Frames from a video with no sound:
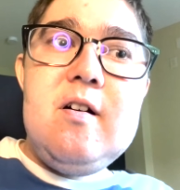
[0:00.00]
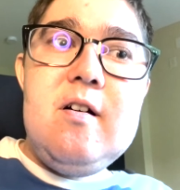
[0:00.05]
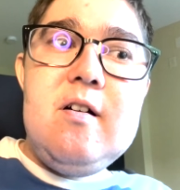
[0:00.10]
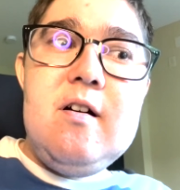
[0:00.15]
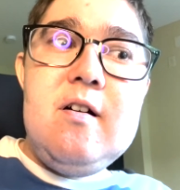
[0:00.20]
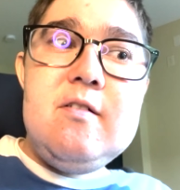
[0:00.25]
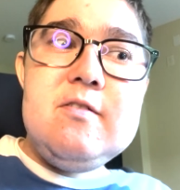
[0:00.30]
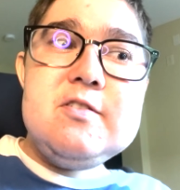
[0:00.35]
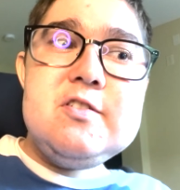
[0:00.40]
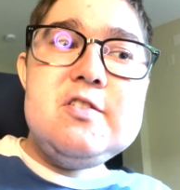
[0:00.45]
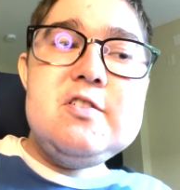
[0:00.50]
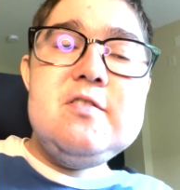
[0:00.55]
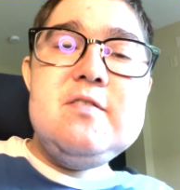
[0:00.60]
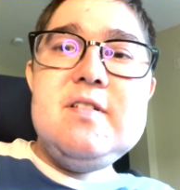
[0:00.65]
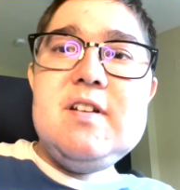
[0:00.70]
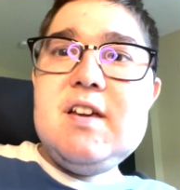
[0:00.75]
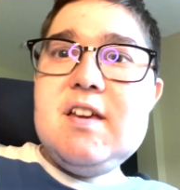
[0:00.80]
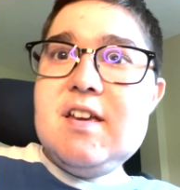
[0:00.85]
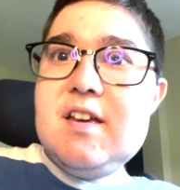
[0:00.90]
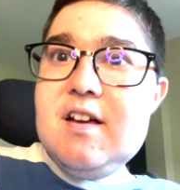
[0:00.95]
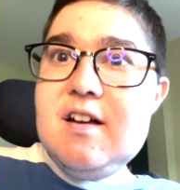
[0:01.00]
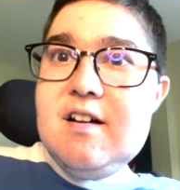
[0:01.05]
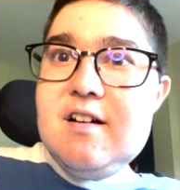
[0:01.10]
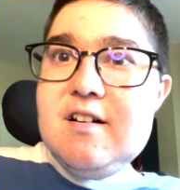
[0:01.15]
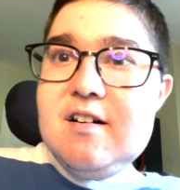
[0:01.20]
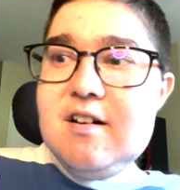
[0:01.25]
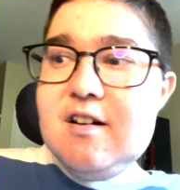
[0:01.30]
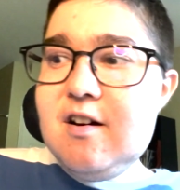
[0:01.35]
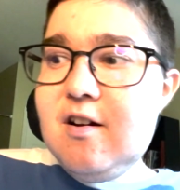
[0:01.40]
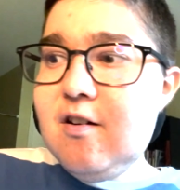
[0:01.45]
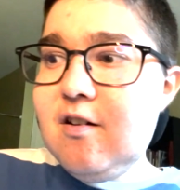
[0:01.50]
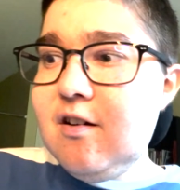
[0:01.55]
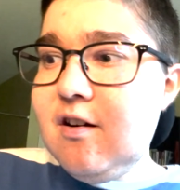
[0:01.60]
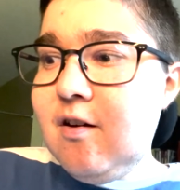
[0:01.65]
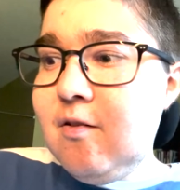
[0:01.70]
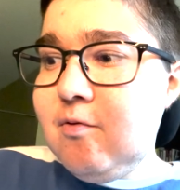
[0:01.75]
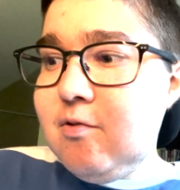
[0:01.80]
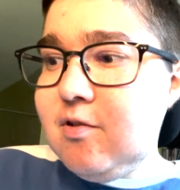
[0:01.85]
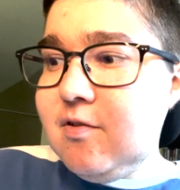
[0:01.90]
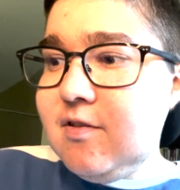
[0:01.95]
Also a uh,
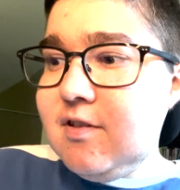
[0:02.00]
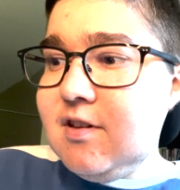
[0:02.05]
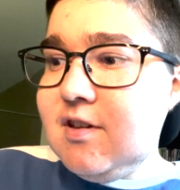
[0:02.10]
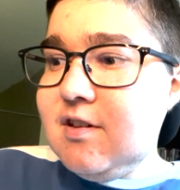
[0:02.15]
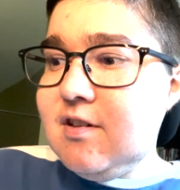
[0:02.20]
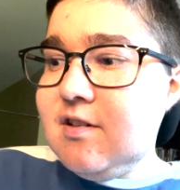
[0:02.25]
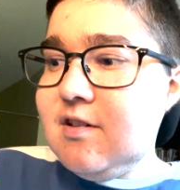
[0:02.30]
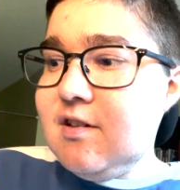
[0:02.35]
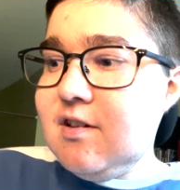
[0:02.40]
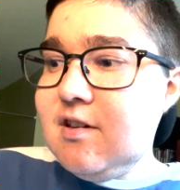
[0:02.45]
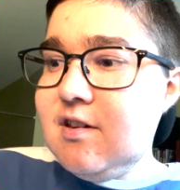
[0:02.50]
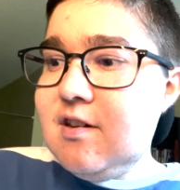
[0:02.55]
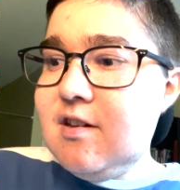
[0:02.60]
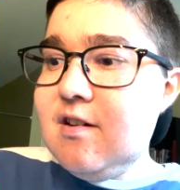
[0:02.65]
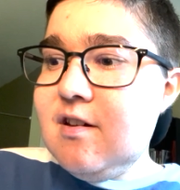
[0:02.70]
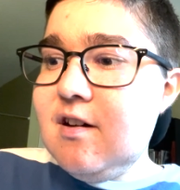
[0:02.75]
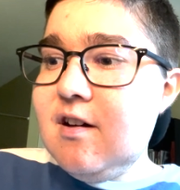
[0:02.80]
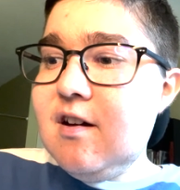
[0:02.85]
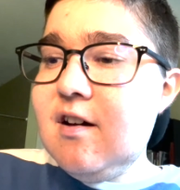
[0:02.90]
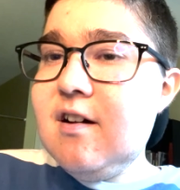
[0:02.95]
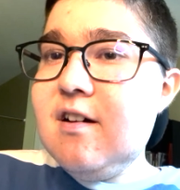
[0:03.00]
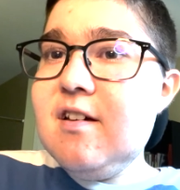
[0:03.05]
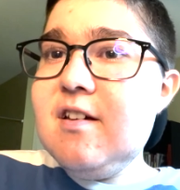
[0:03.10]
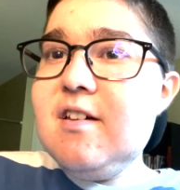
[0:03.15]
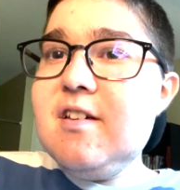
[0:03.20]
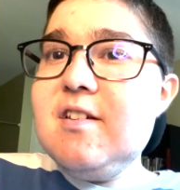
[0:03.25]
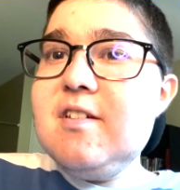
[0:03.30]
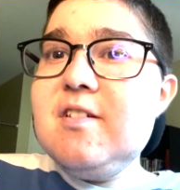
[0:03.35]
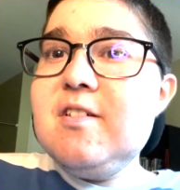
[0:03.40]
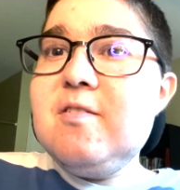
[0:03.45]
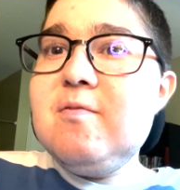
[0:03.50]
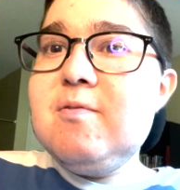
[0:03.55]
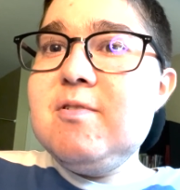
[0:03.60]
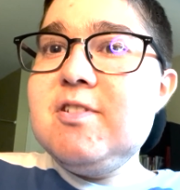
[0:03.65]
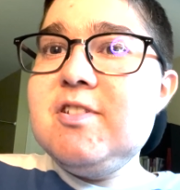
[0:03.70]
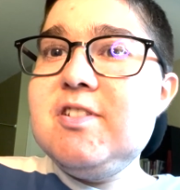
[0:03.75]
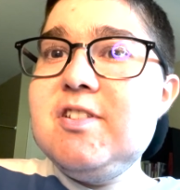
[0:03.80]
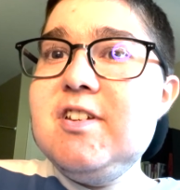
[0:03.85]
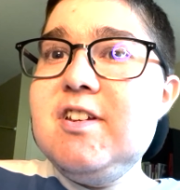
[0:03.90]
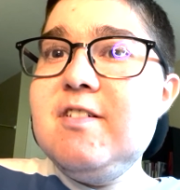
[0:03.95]
a really good uh,
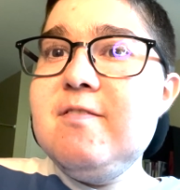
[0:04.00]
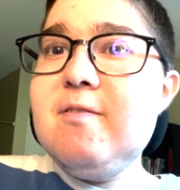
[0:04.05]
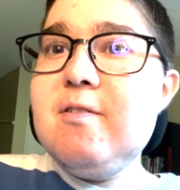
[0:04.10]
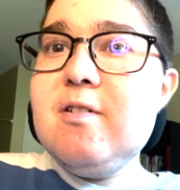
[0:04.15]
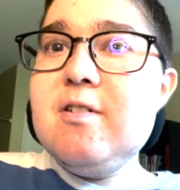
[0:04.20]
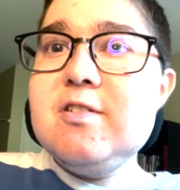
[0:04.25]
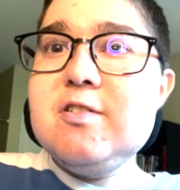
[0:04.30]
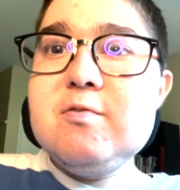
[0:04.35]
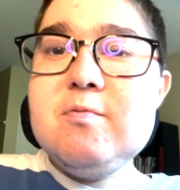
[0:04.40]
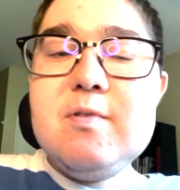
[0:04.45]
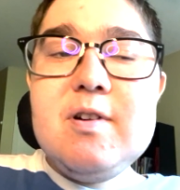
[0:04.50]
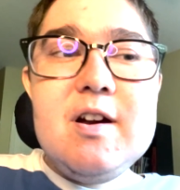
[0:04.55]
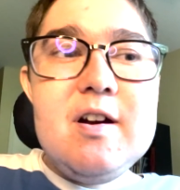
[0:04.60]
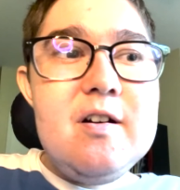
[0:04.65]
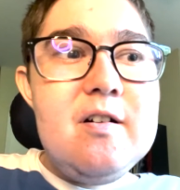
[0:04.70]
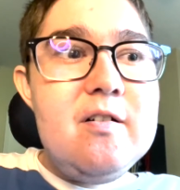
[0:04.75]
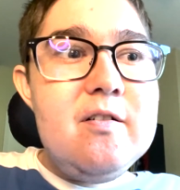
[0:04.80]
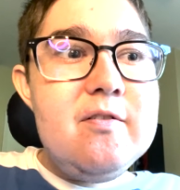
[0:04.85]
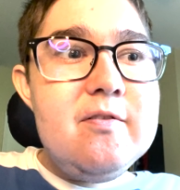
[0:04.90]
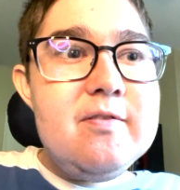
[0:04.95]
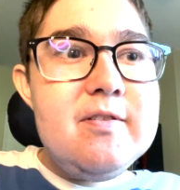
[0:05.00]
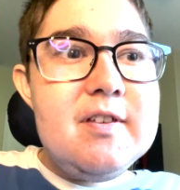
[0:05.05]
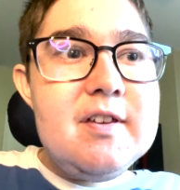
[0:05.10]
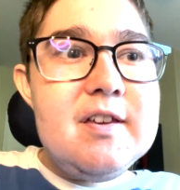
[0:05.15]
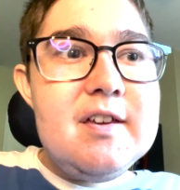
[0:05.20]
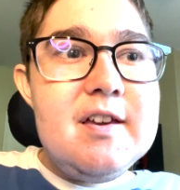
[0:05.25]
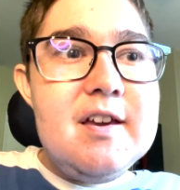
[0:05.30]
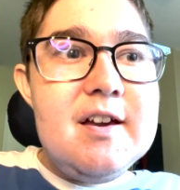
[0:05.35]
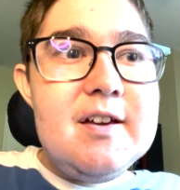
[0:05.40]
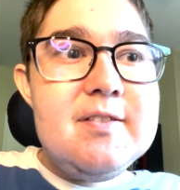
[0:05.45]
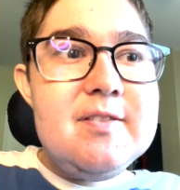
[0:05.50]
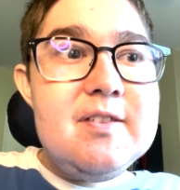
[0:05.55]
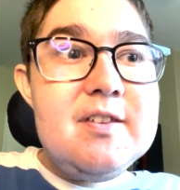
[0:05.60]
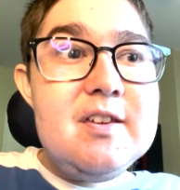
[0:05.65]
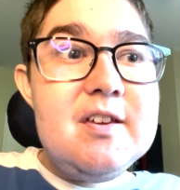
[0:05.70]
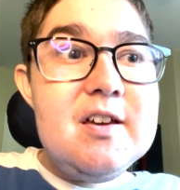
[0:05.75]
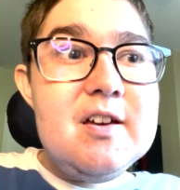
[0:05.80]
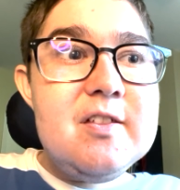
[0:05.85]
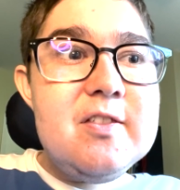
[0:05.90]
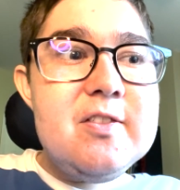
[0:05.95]
receiver as well. I think he had
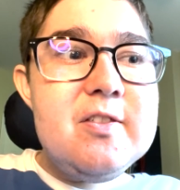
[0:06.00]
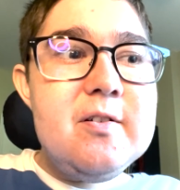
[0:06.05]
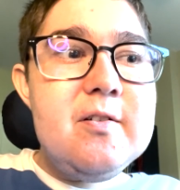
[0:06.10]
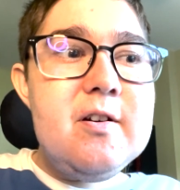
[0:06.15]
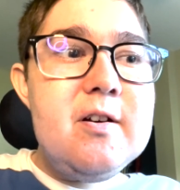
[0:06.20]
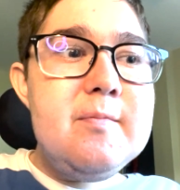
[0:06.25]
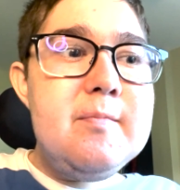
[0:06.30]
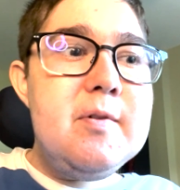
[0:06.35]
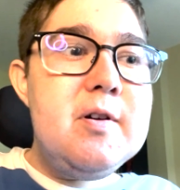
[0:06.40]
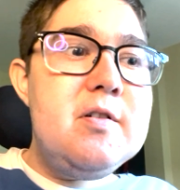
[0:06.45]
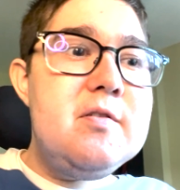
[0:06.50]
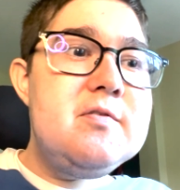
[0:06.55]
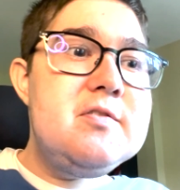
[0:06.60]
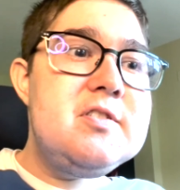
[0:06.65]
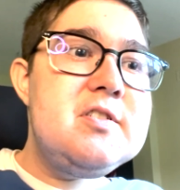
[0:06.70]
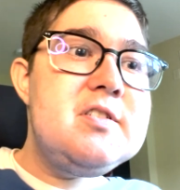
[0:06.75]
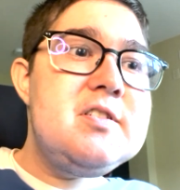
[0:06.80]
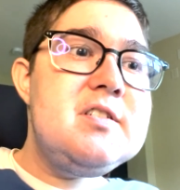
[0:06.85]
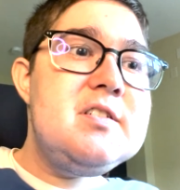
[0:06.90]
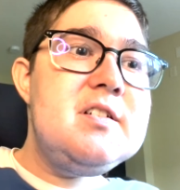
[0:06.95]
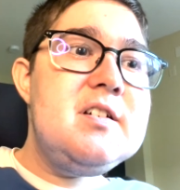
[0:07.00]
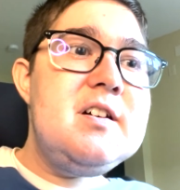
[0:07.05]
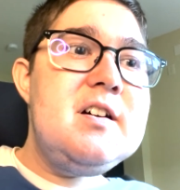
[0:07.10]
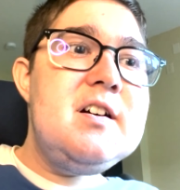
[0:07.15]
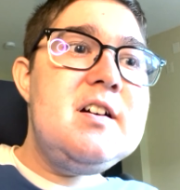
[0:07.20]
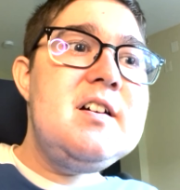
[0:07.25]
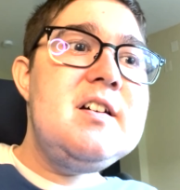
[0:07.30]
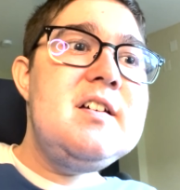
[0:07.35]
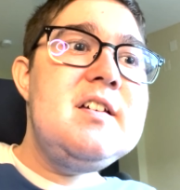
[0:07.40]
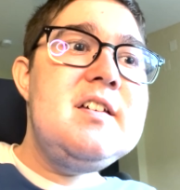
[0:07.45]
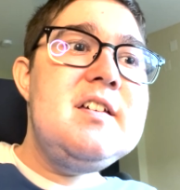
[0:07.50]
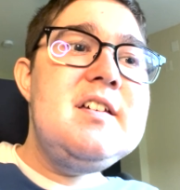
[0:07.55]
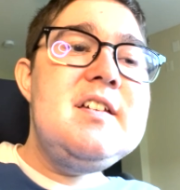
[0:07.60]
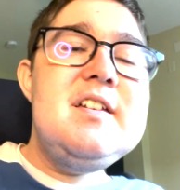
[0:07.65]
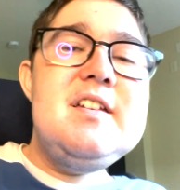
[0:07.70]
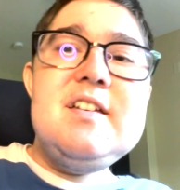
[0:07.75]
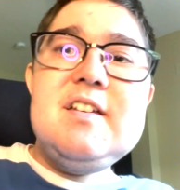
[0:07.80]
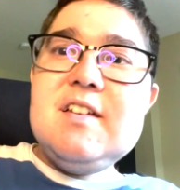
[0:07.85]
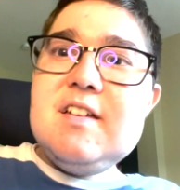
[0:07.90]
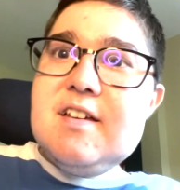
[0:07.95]
the uh, third most uh,
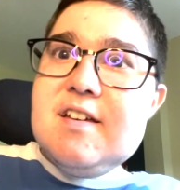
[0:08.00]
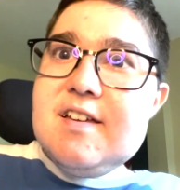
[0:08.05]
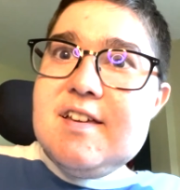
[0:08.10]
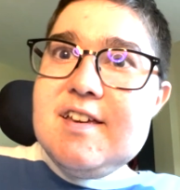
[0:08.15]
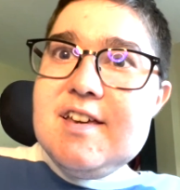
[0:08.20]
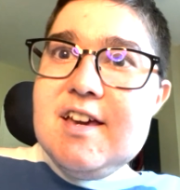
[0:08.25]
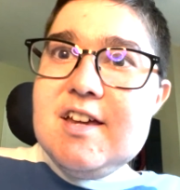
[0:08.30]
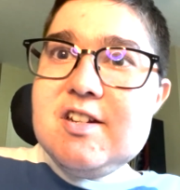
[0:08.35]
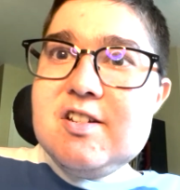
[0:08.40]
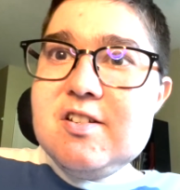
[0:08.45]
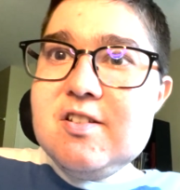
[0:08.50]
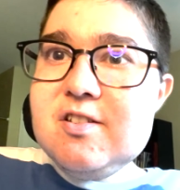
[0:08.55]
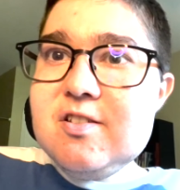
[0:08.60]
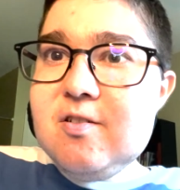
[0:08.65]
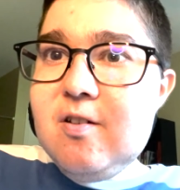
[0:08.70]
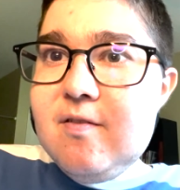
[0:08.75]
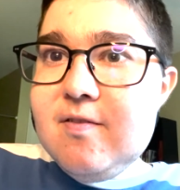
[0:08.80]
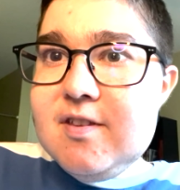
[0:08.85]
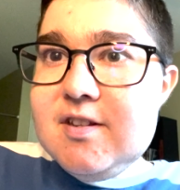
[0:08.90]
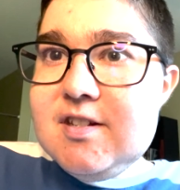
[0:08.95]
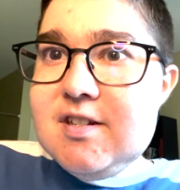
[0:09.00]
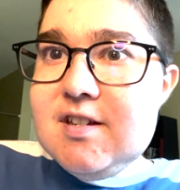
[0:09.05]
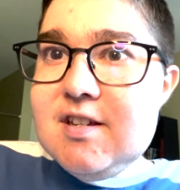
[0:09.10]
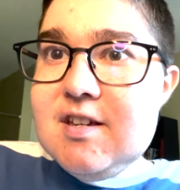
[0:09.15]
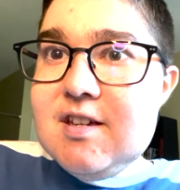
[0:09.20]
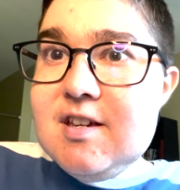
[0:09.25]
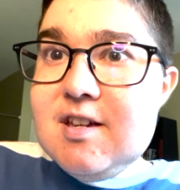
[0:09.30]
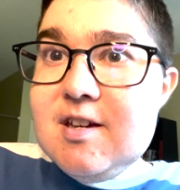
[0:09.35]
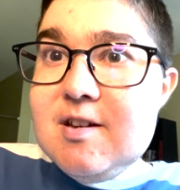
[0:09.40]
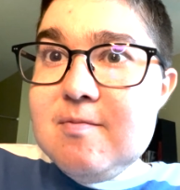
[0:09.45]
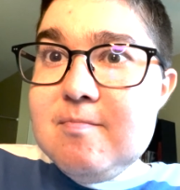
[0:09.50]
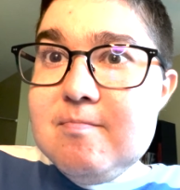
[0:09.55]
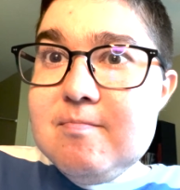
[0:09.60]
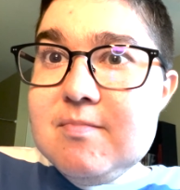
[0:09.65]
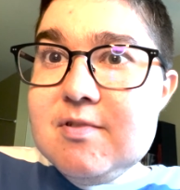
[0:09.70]
catches on the team.